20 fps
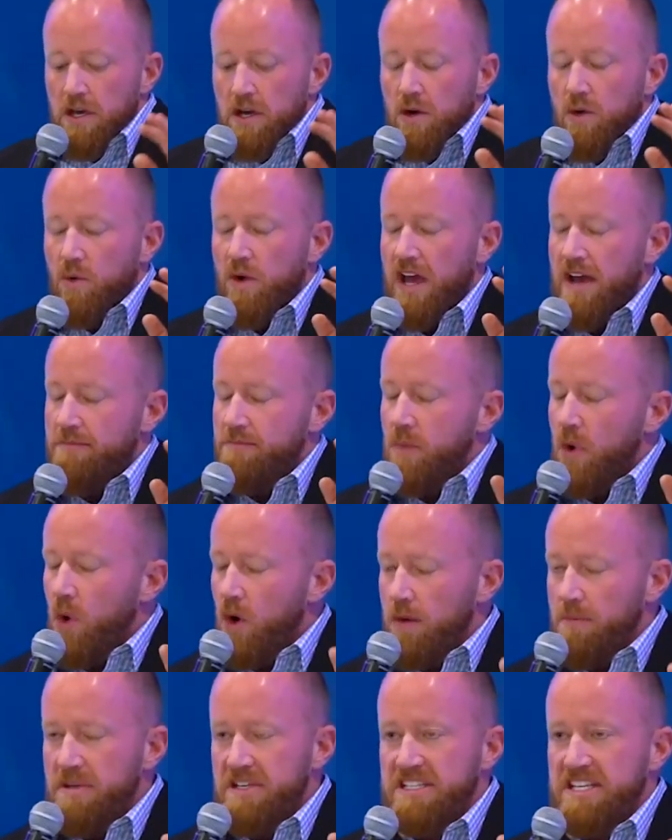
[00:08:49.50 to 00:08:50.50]
We have
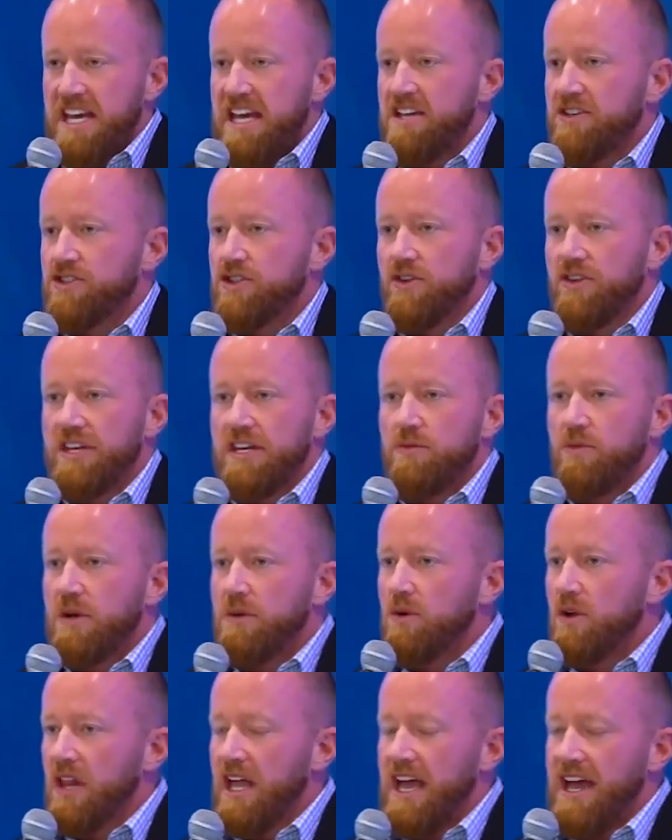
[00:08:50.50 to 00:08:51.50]
more potential than we
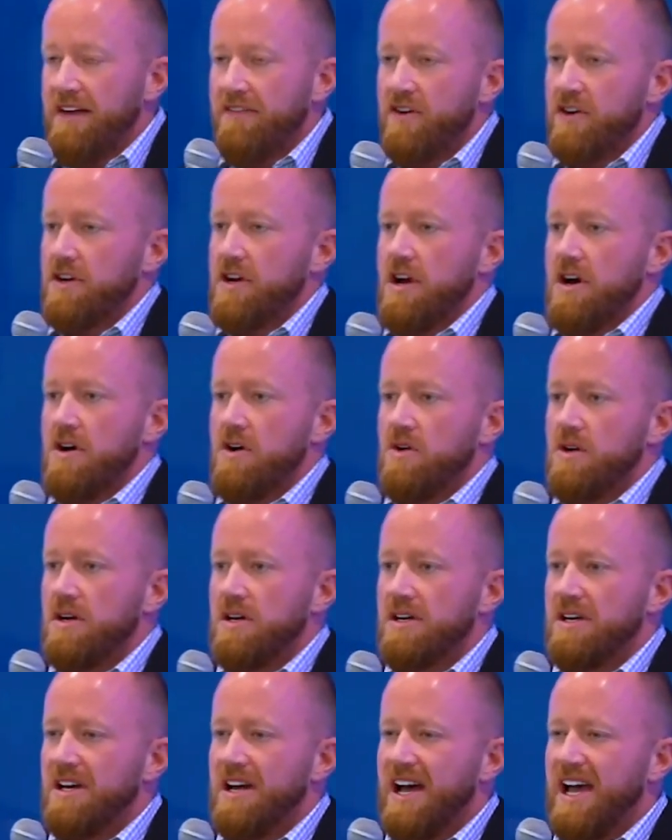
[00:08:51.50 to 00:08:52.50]
will ever know.
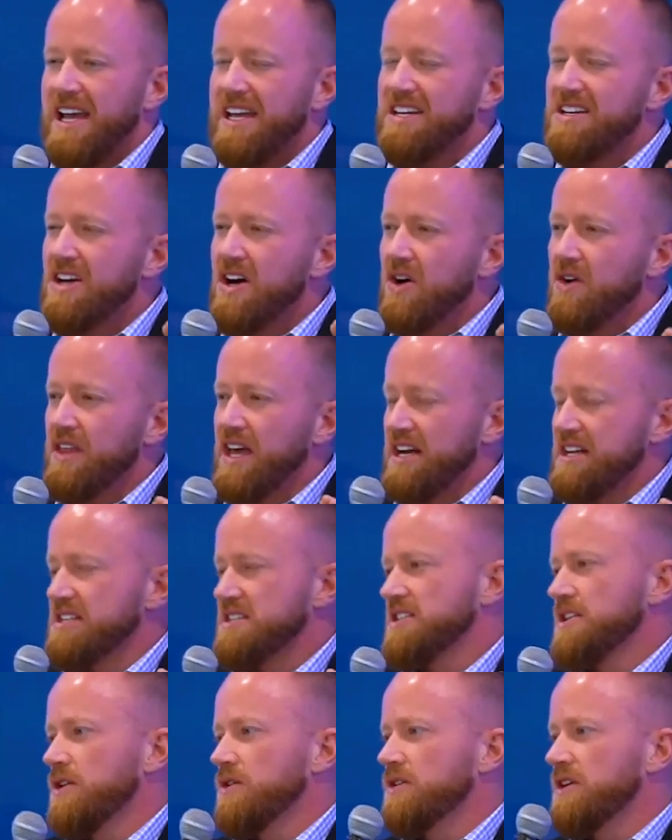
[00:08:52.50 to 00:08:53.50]
I know that is
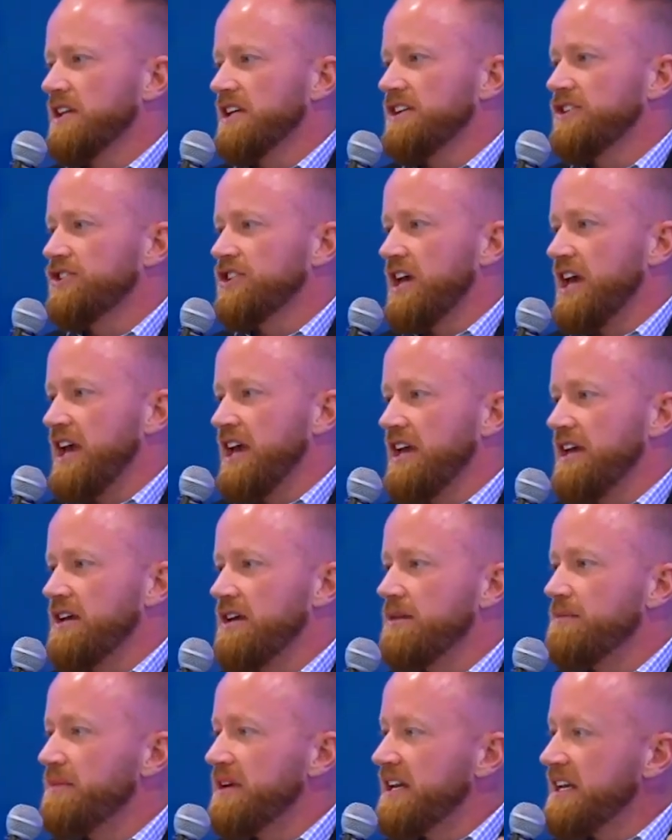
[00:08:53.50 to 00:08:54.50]
so
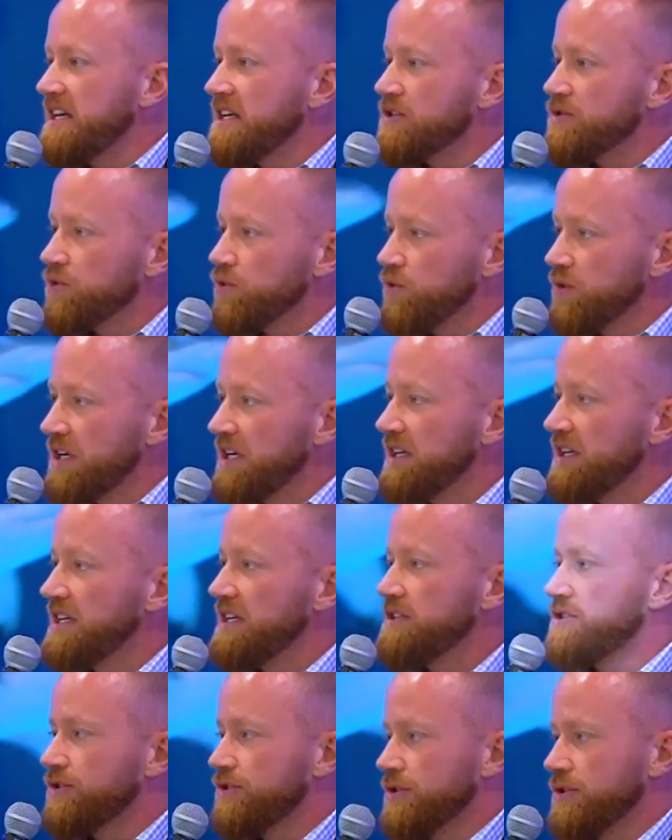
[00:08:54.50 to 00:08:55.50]
cliche, but it is really
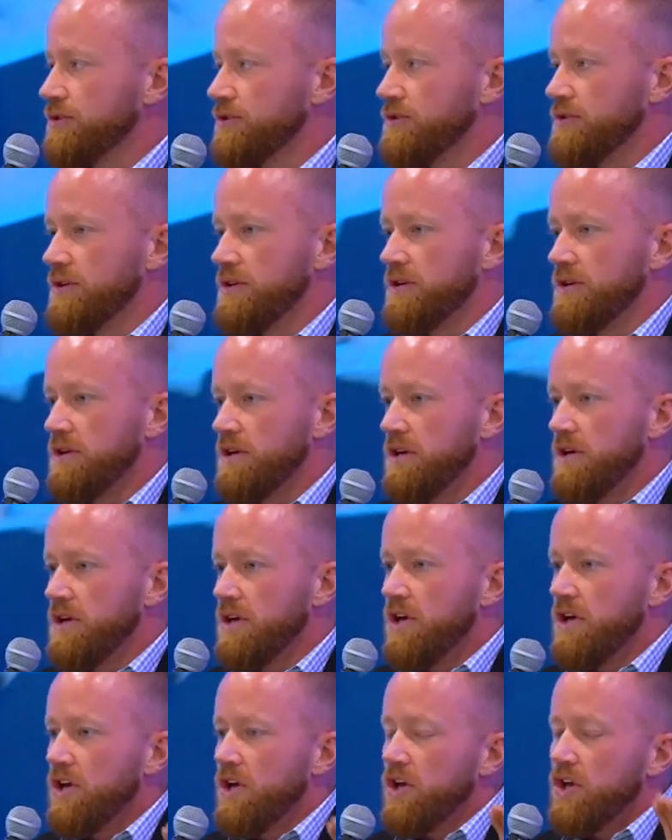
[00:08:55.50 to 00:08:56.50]
true.
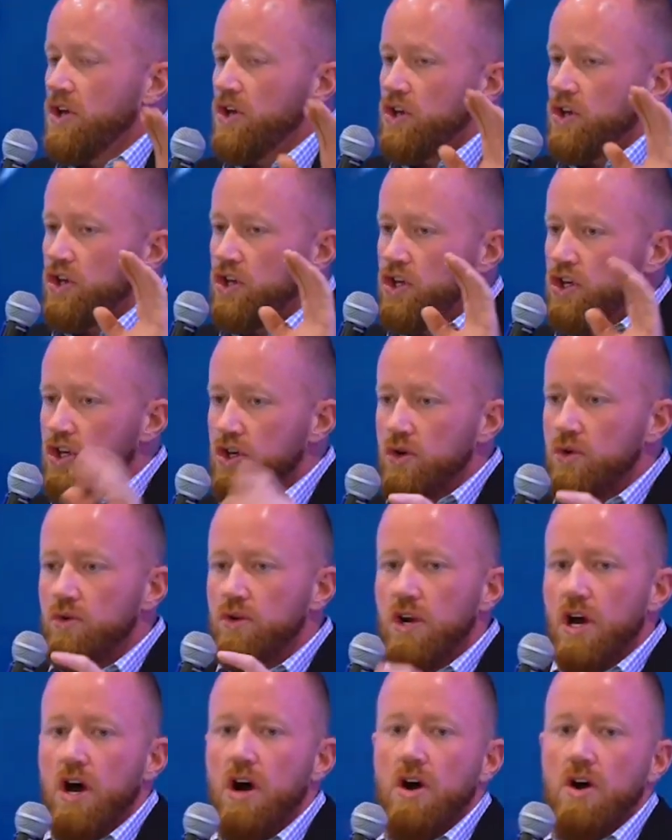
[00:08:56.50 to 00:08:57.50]
You
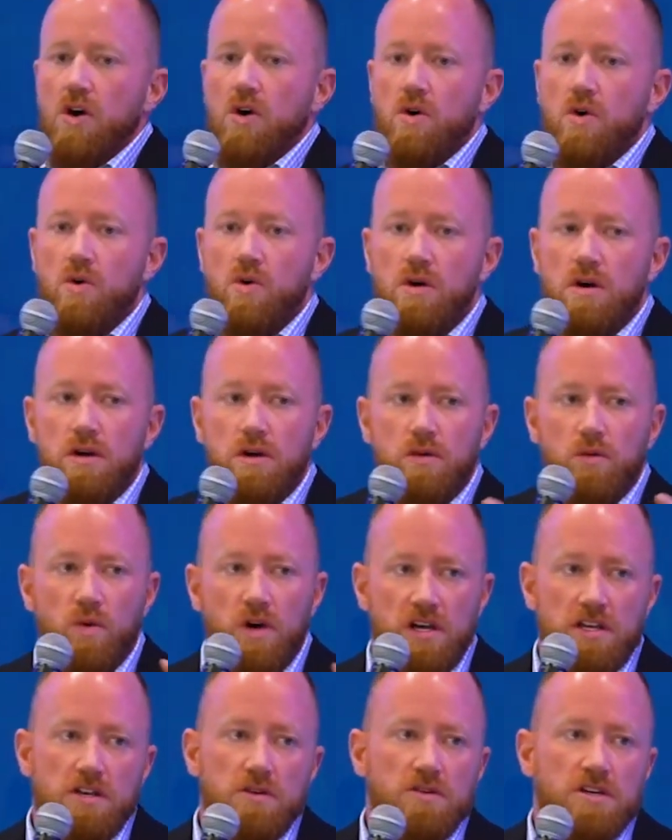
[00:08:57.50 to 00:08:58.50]
know
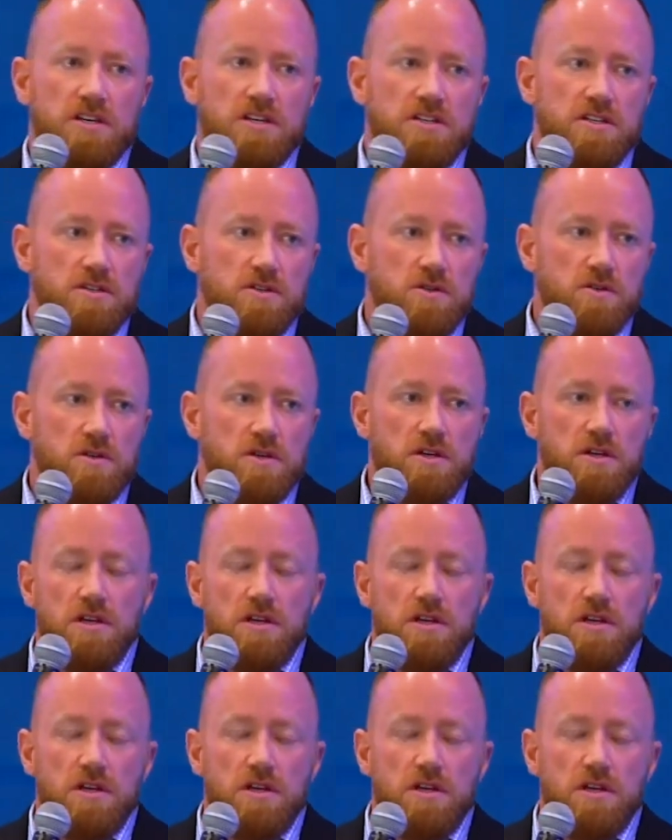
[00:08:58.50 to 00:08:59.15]
what you can do.